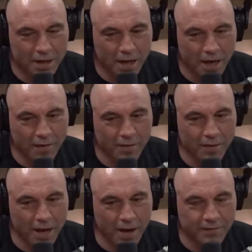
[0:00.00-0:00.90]

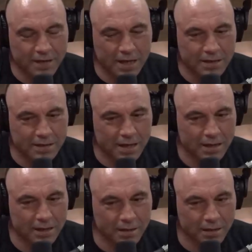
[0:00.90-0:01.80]
I've said is
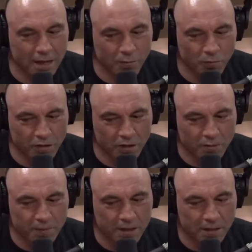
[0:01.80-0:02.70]
like that there
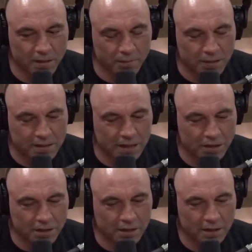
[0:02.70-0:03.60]
could be
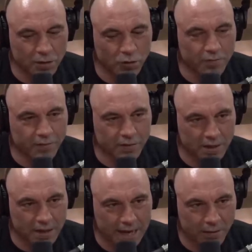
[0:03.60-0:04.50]
potentially a
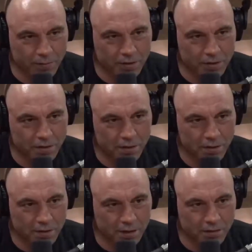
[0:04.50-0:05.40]
universal language
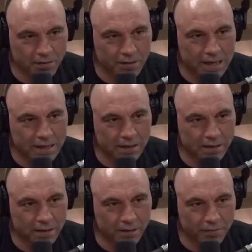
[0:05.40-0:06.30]
that's
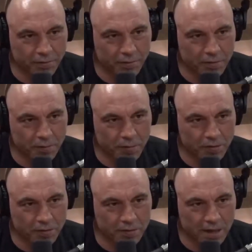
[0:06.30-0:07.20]
created through
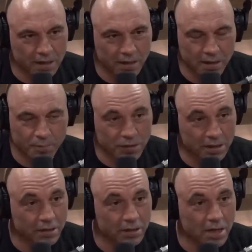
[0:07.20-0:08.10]
computers that
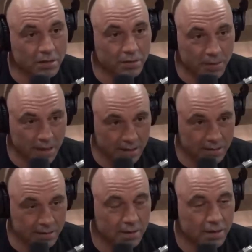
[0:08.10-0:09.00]
particularly young
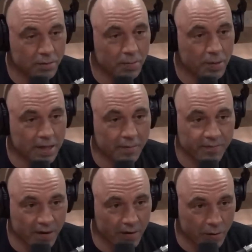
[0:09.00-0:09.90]
kids would pick up
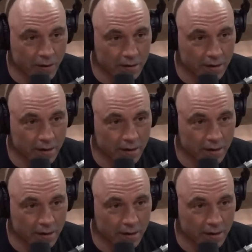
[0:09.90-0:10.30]
very quickly.